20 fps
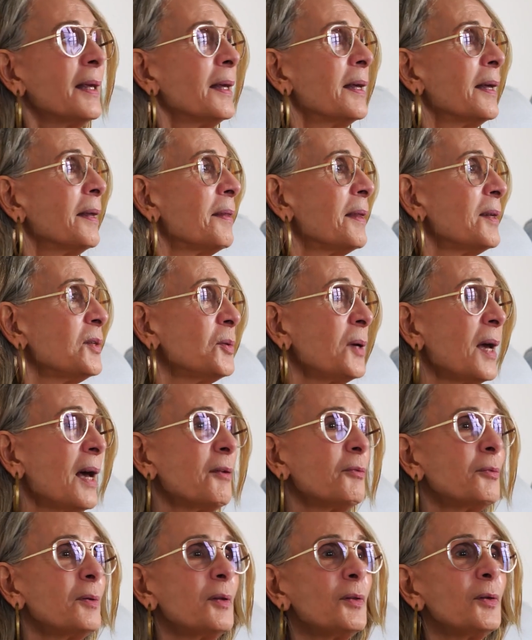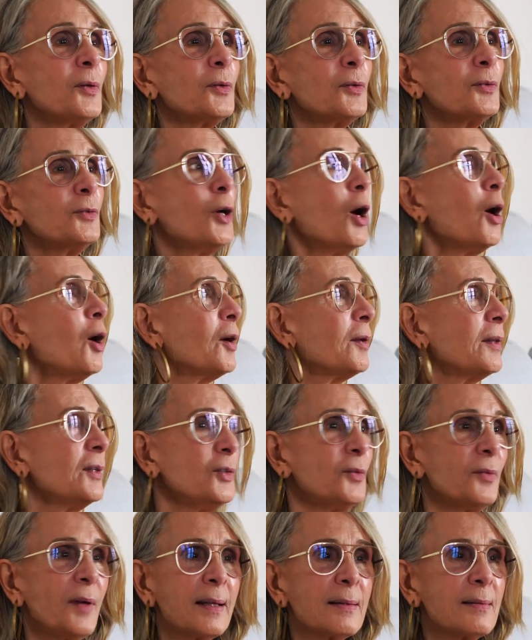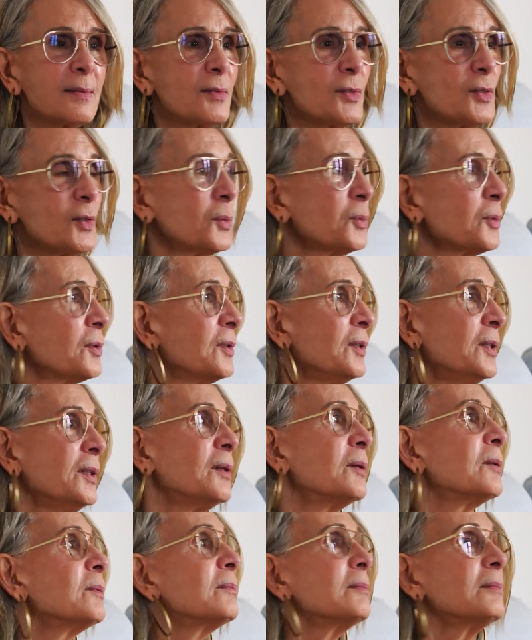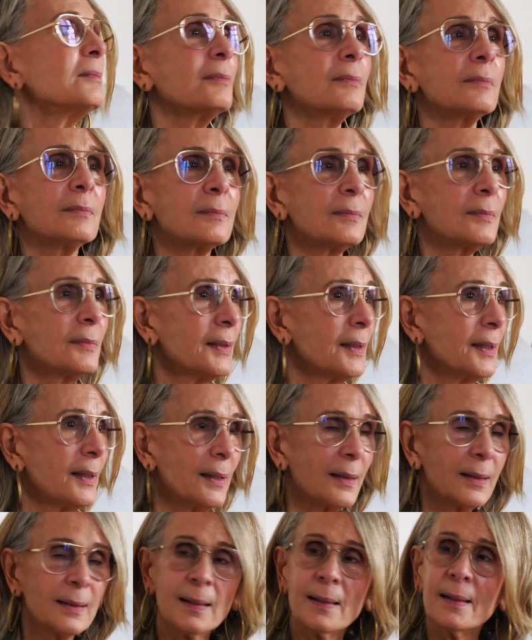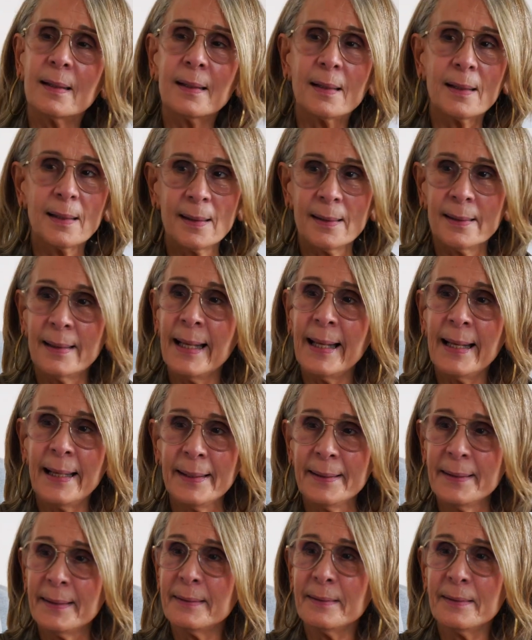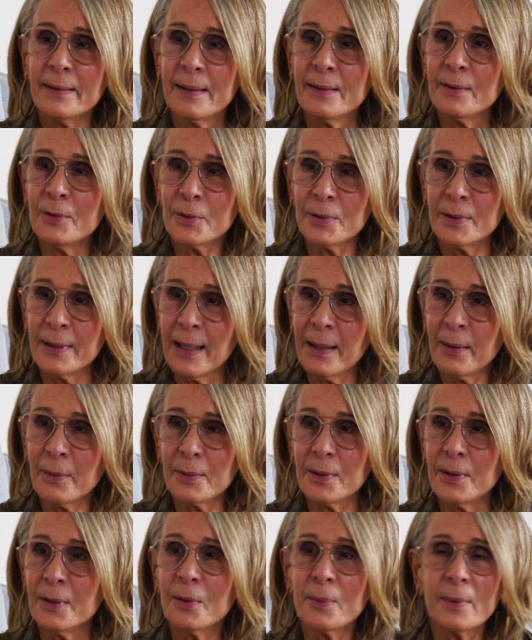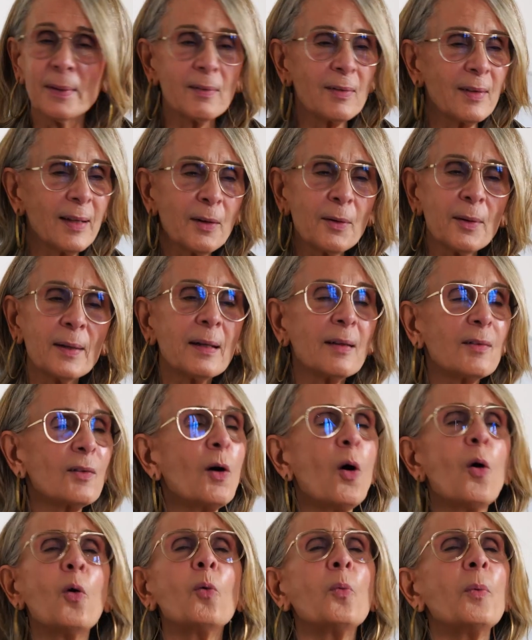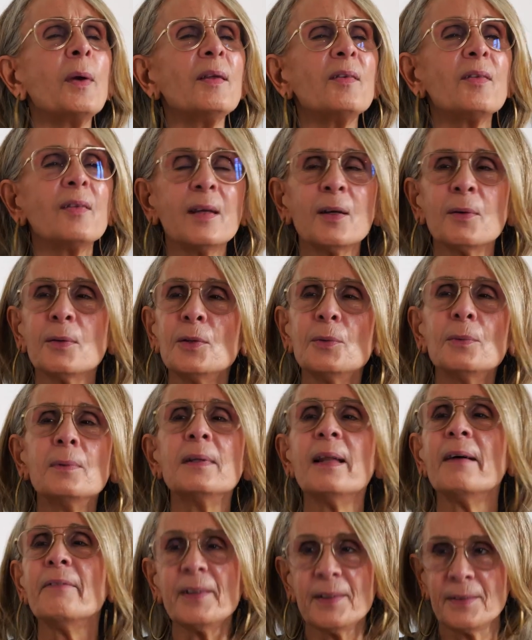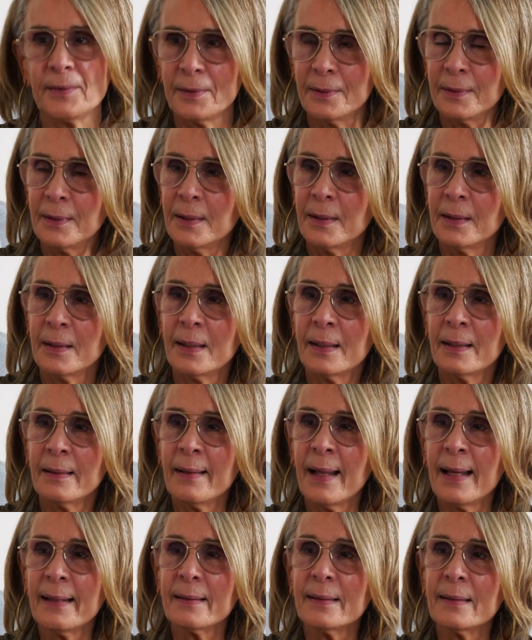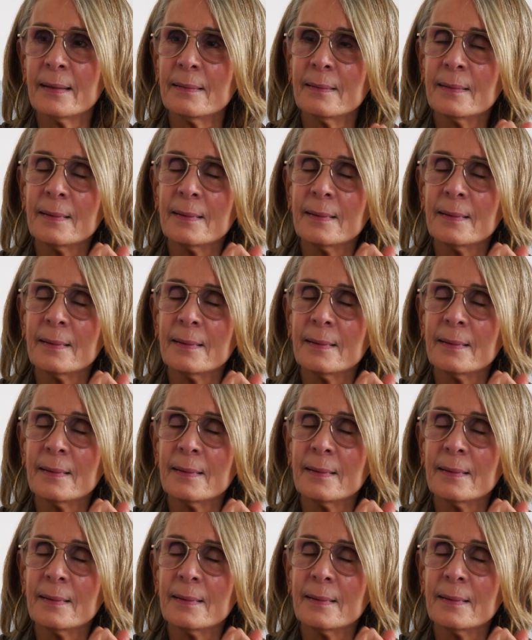that you have with your dog that you've had since you were, a lad, and you're now, it's there and it's always there and you love it. That